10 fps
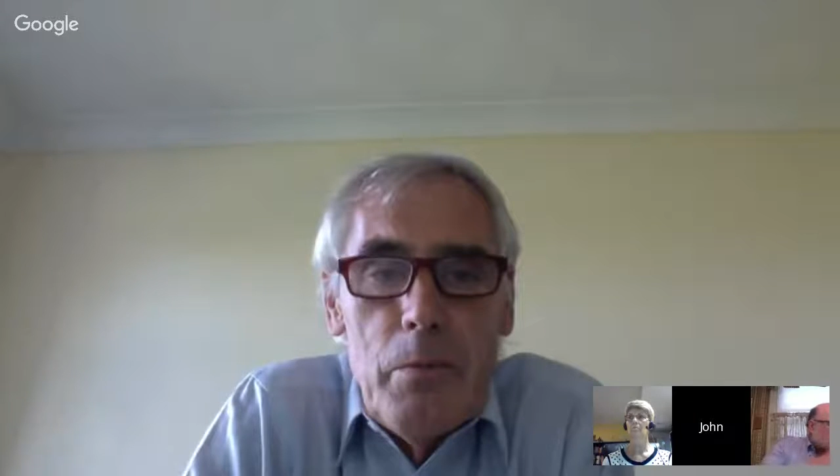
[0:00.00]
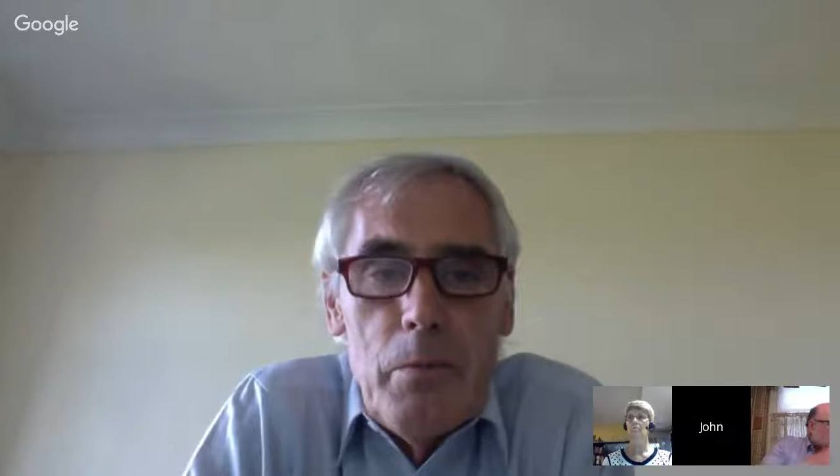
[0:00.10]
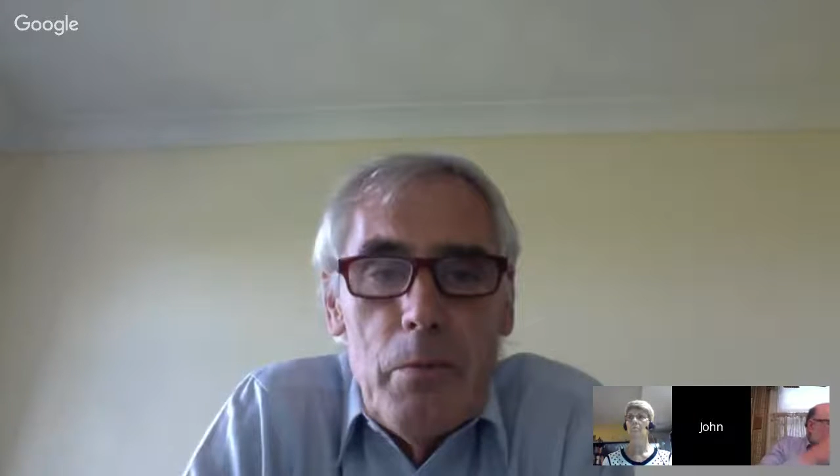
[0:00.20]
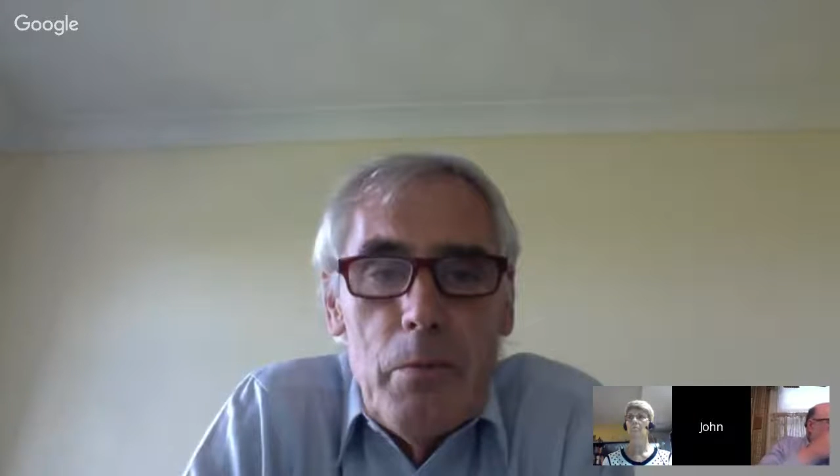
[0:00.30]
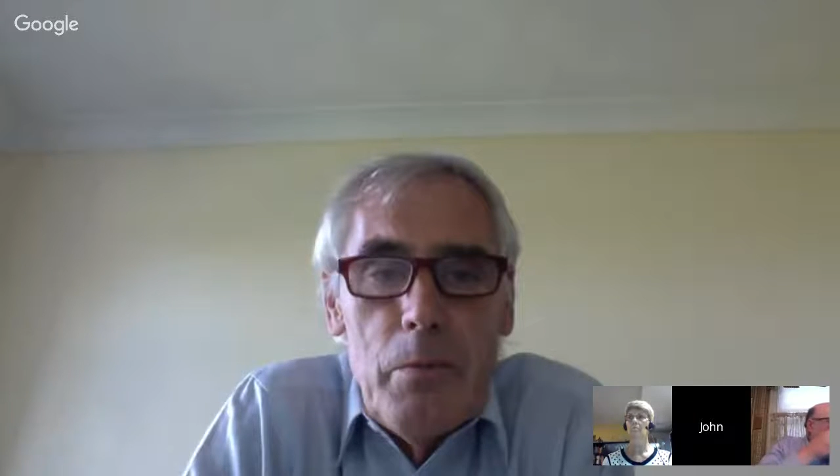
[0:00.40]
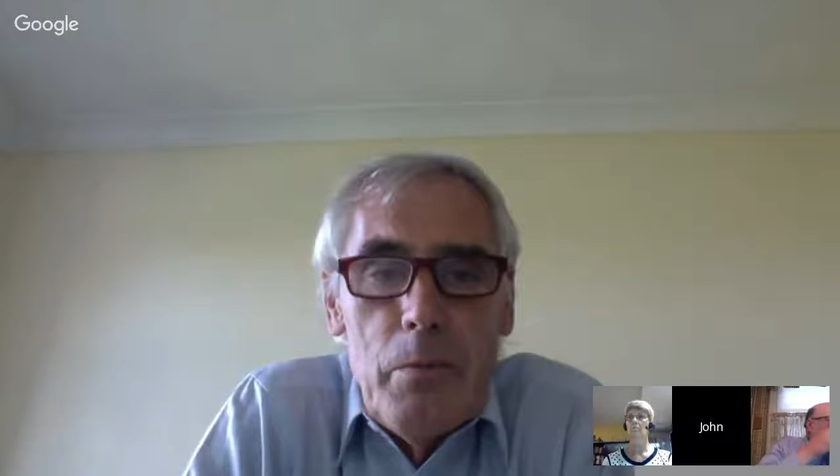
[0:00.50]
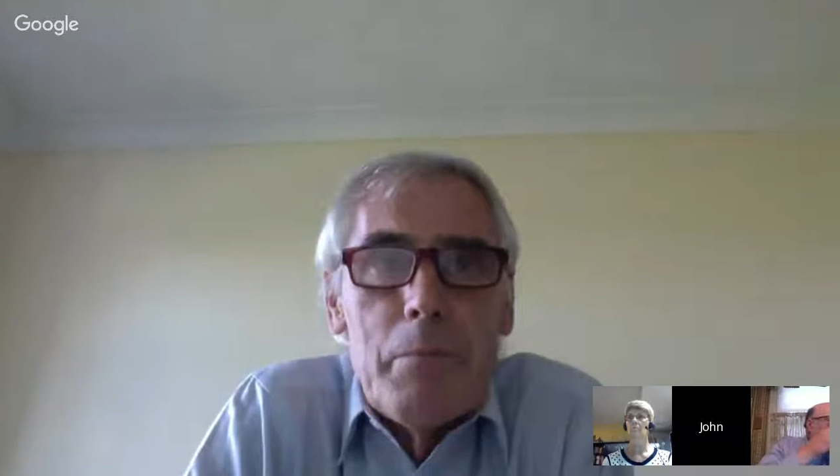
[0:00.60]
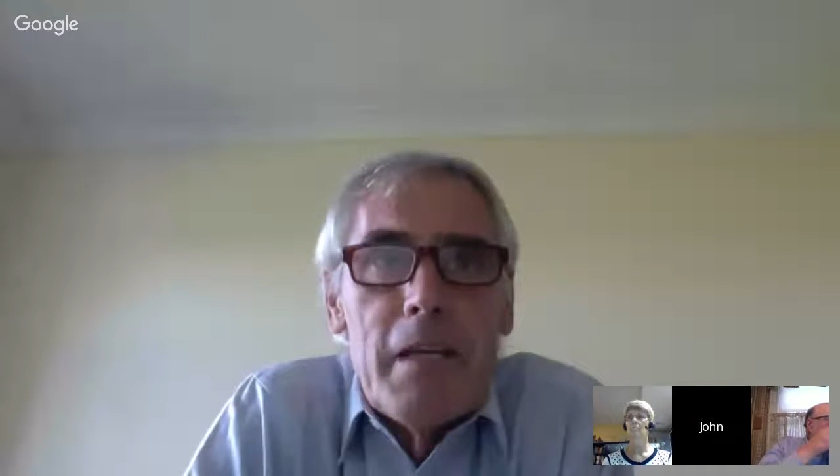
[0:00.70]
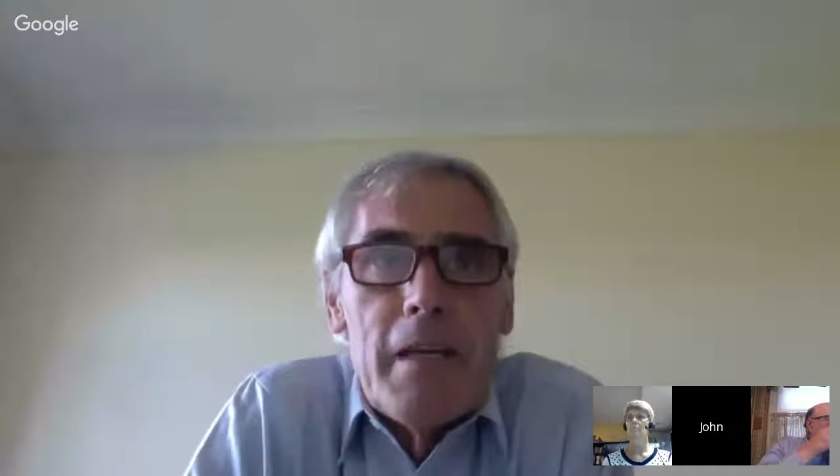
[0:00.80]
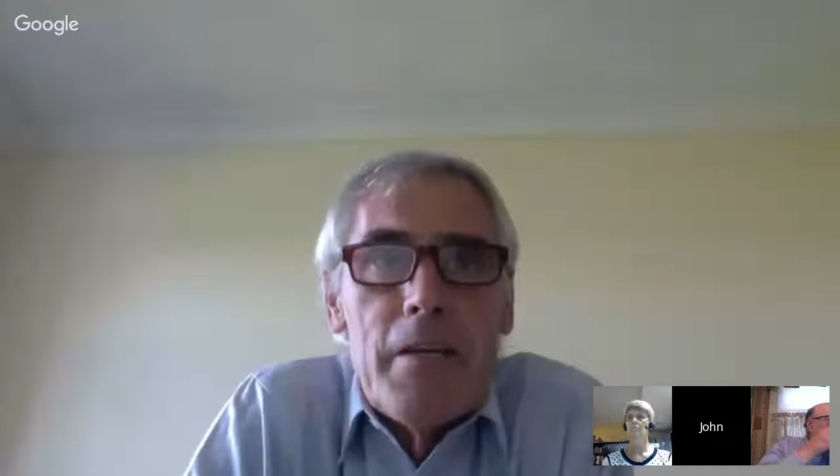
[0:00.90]

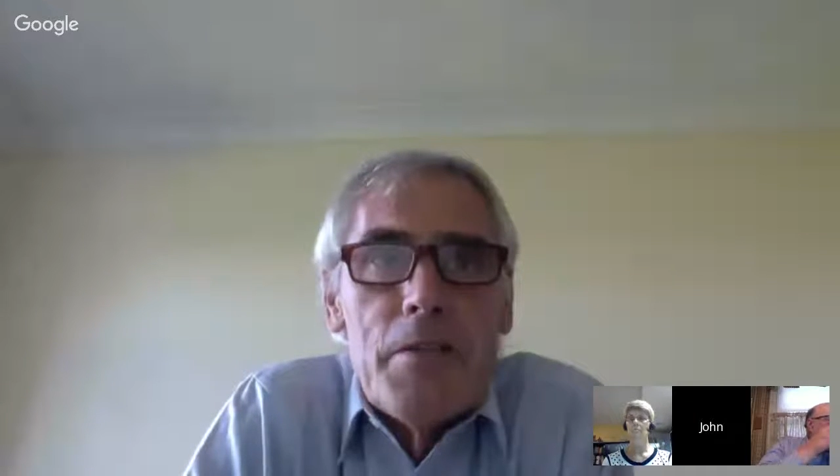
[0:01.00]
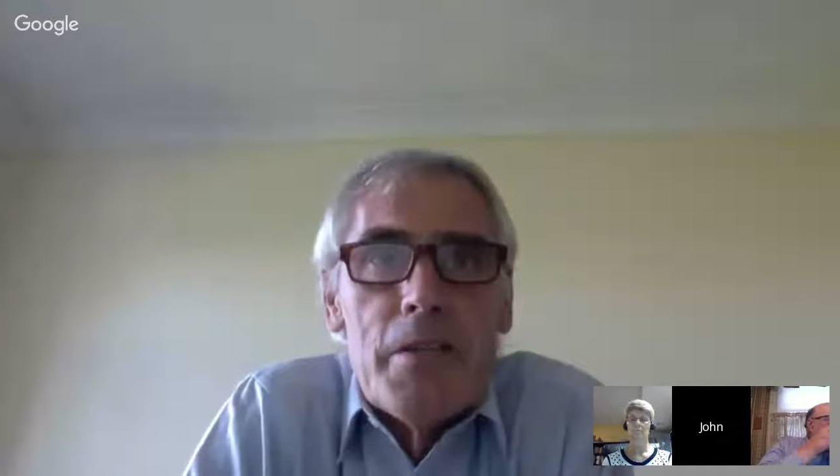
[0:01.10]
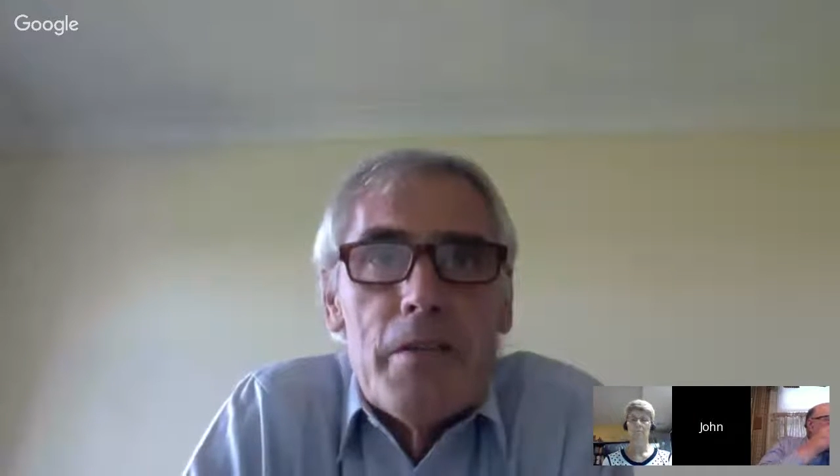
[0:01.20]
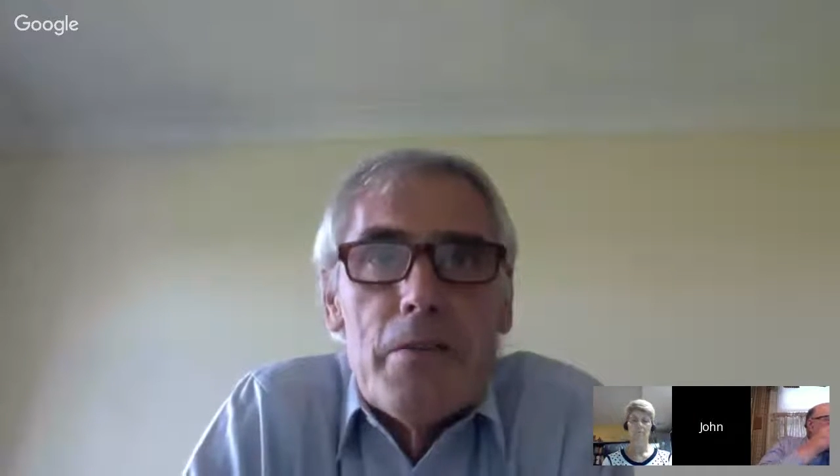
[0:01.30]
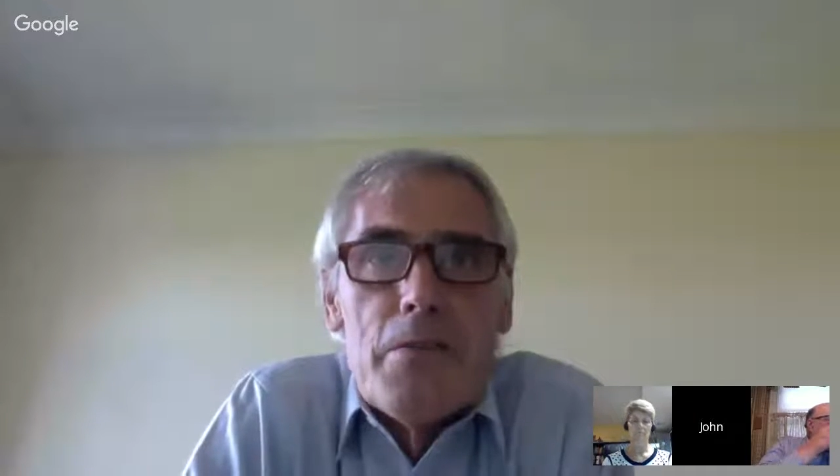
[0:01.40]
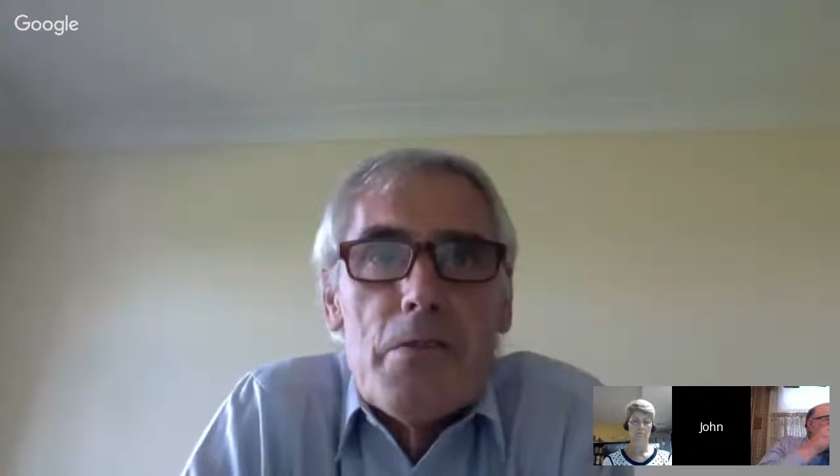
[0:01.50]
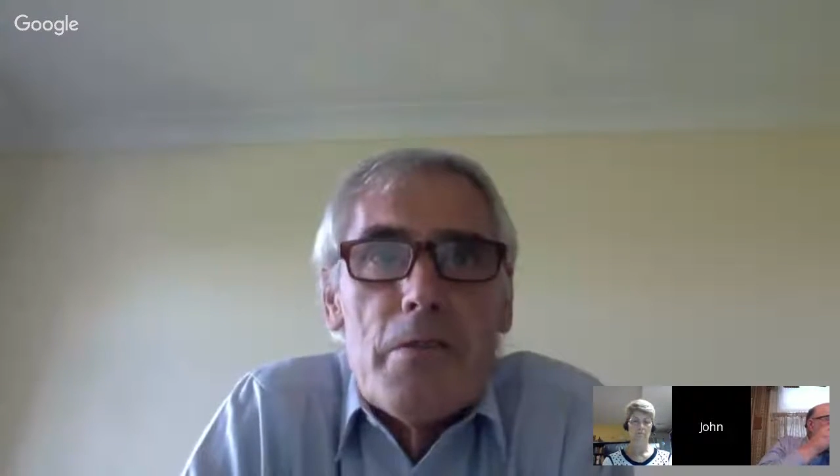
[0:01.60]
examinations.